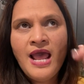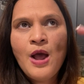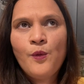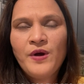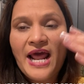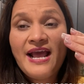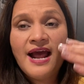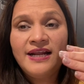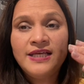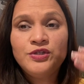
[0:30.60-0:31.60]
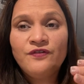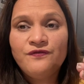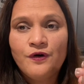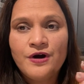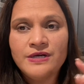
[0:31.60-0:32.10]
I cut it into
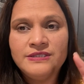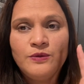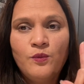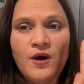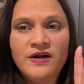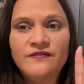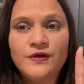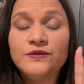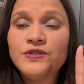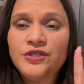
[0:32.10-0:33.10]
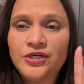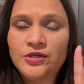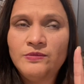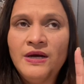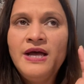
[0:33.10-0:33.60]
4s, one of those
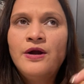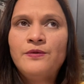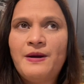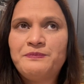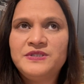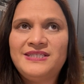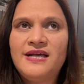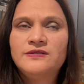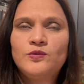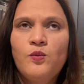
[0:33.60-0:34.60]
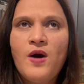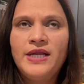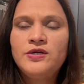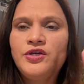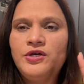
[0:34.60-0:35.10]
cube represents
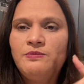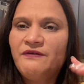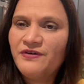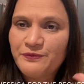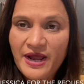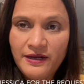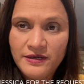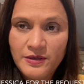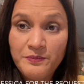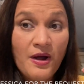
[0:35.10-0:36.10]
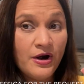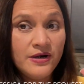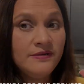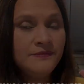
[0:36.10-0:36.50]
1 cube of a regular bar. I